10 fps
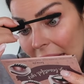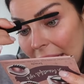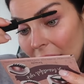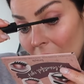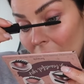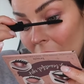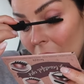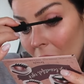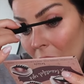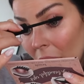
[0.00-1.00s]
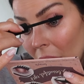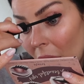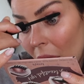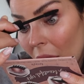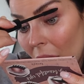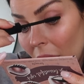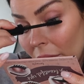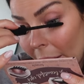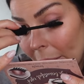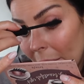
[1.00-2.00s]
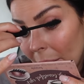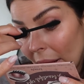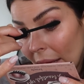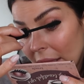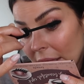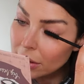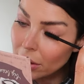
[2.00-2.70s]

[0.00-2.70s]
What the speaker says: like car wrapping place.